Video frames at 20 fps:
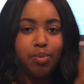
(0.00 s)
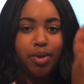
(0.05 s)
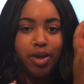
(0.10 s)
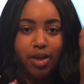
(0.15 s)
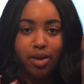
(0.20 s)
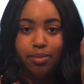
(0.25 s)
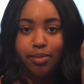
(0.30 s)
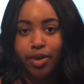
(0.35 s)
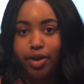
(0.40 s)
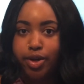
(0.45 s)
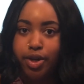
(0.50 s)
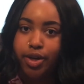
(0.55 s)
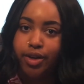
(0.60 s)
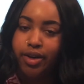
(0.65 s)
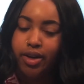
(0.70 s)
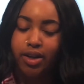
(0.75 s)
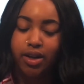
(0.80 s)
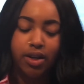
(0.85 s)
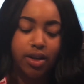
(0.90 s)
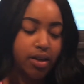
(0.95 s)
big
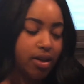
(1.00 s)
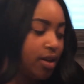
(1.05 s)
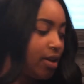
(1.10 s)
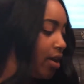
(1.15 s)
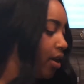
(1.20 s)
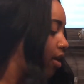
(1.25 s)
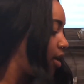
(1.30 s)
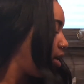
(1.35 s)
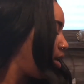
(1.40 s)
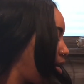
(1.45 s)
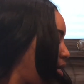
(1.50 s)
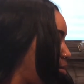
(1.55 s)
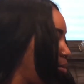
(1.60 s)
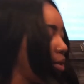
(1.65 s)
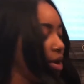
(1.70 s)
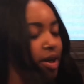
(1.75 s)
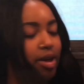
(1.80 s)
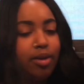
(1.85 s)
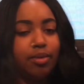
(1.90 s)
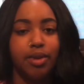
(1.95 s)
mirror in it.
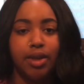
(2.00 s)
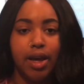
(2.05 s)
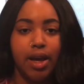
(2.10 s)
But